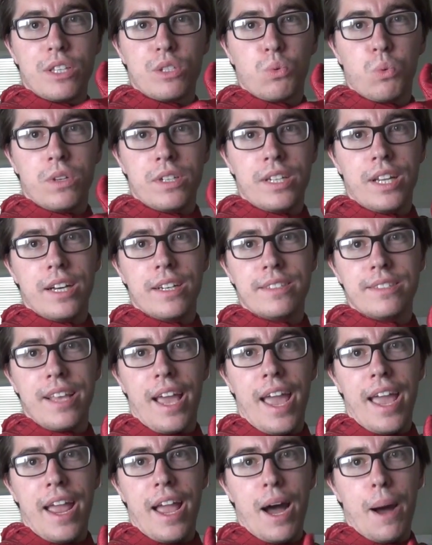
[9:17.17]
This one does
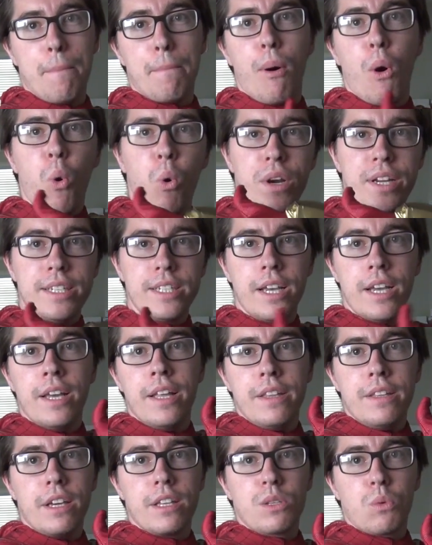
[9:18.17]
a uh, point.
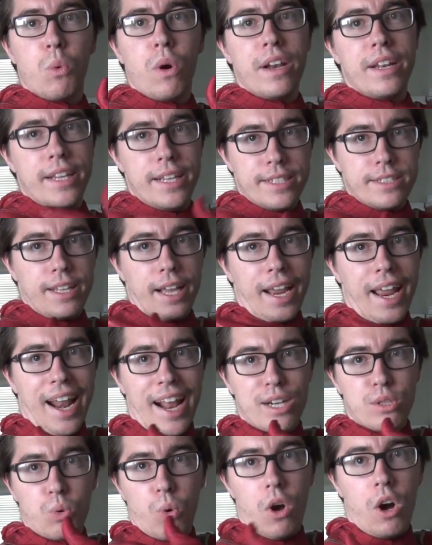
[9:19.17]
The other one is like an
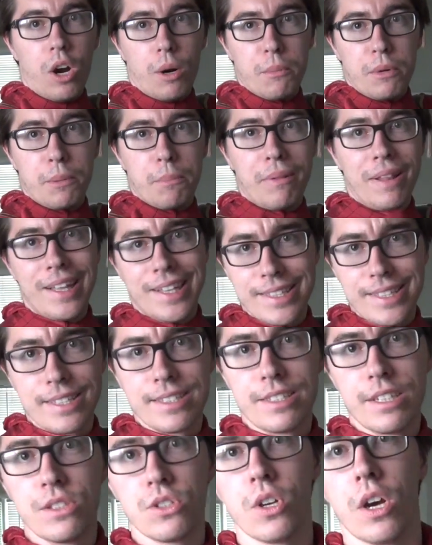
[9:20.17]
actual armored plate
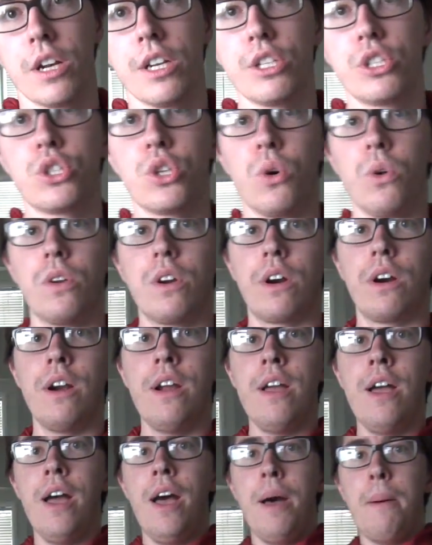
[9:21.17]
that sits on his
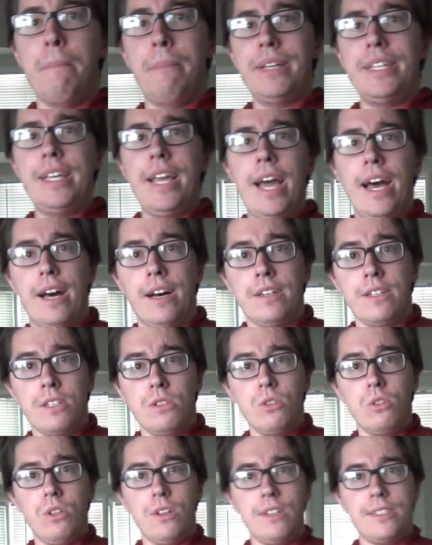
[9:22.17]
shoulder. But yeah,
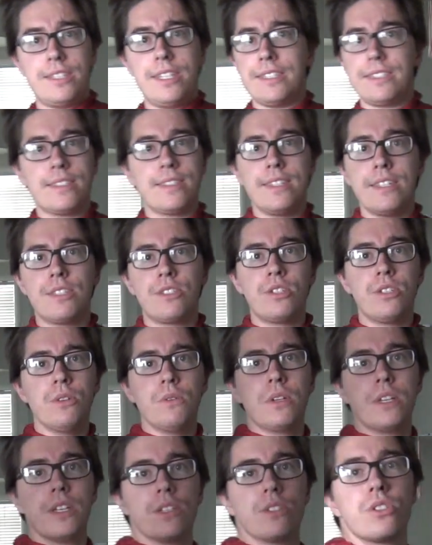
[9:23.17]
look, just this
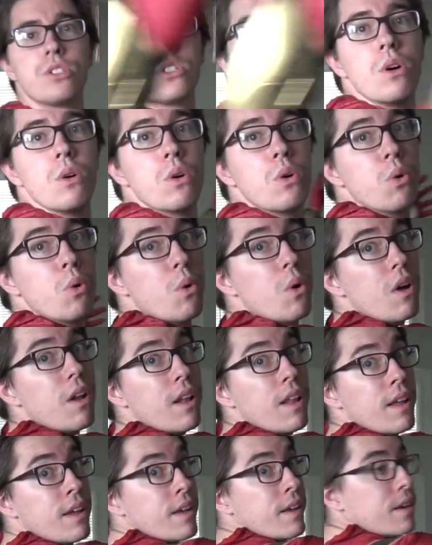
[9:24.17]
suit is so
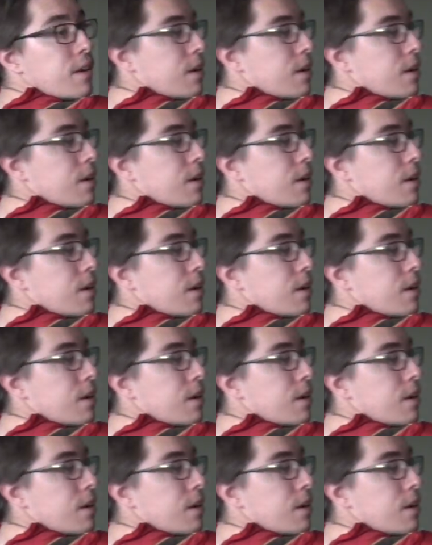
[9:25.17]
cool.